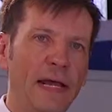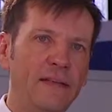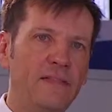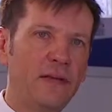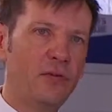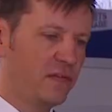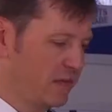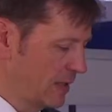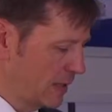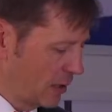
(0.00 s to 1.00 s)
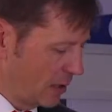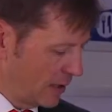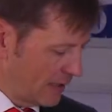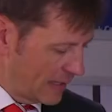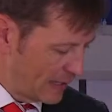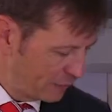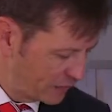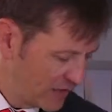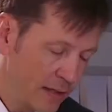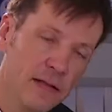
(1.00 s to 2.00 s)
A series, have a
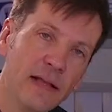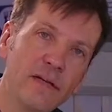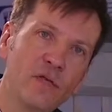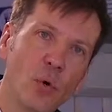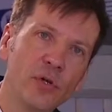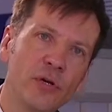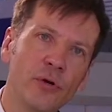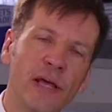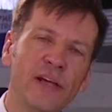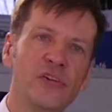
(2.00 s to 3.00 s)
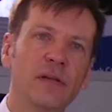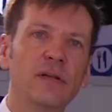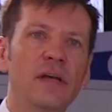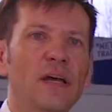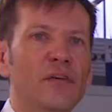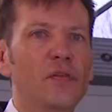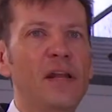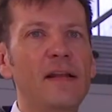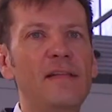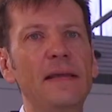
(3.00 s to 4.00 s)
standardized water connection so
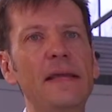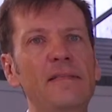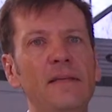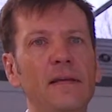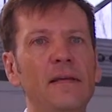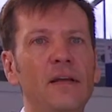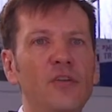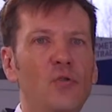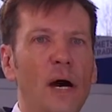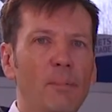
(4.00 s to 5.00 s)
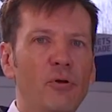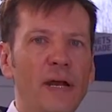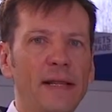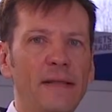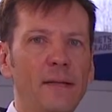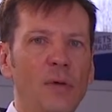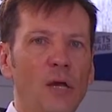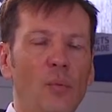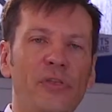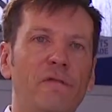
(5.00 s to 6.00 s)
that it's easy to upgrade them
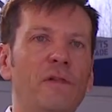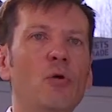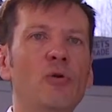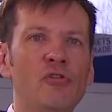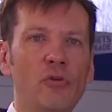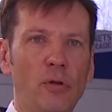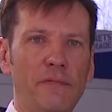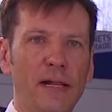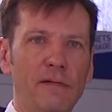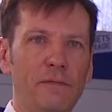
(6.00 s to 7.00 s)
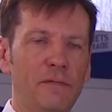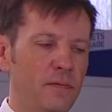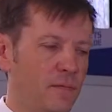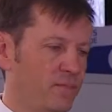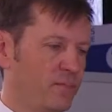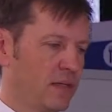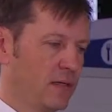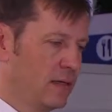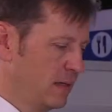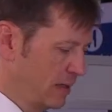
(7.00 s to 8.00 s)
with the flow control valve
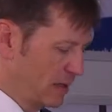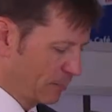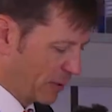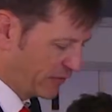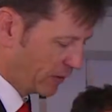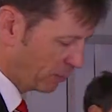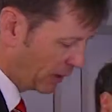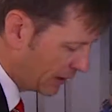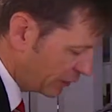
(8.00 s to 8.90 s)
by simply